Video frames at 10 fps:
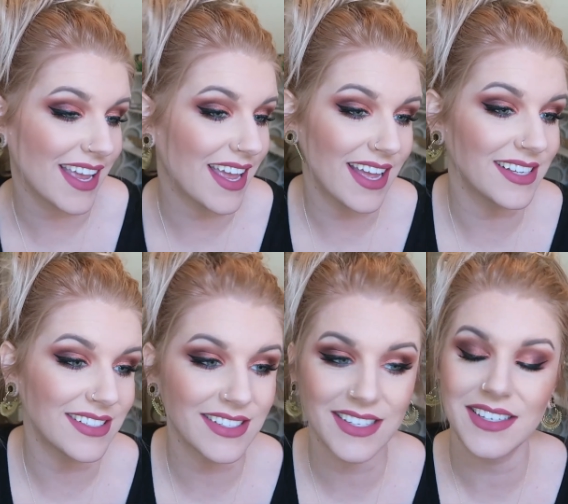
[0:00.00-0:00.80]

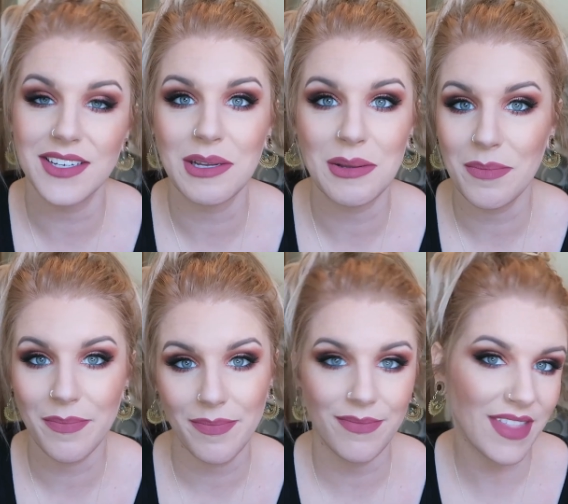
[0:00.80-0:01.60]
and
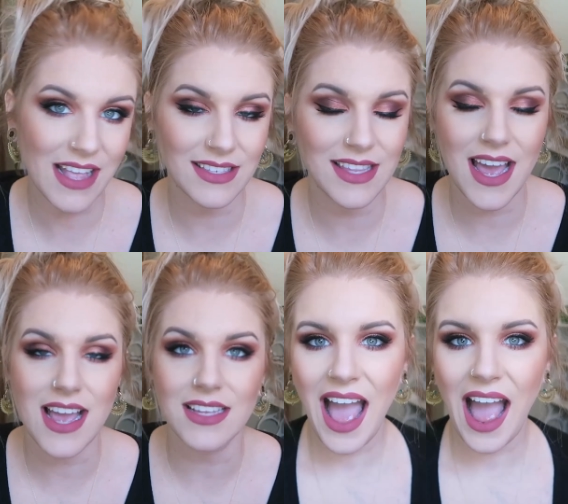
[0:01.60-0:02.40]
that's that.